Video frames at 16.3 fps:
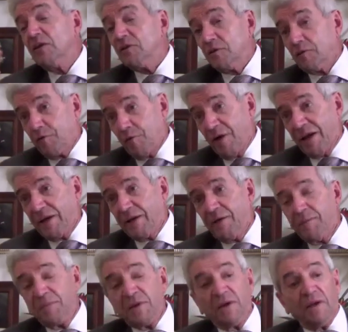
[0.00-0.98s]
to Frank.
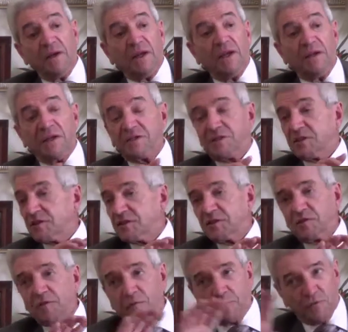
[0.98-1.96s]
And
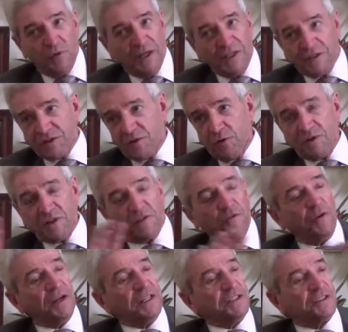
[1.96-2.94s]
it's great stories,
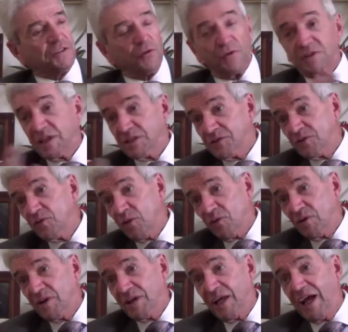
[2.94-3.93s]
funny stories, as you
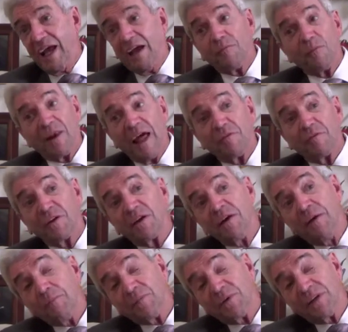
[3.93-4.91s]
know. And I have them laughing,
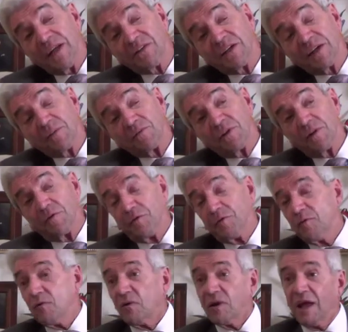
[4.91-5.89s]
but then I take them to the
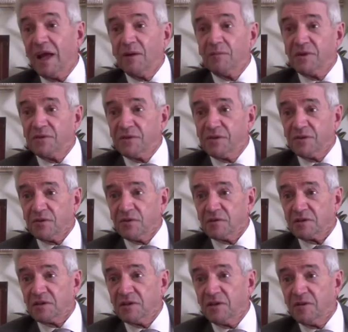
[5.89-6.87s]
funeral and I have them in
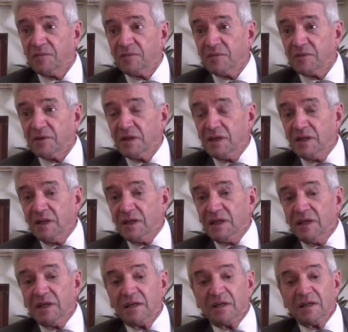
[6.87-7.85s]
tears, you know. Yeah.
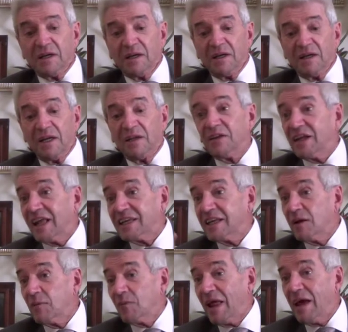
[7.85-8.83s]
Yeah. And, uh, and then I
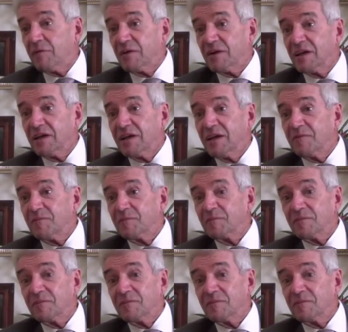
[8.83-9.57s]
get them laughing again.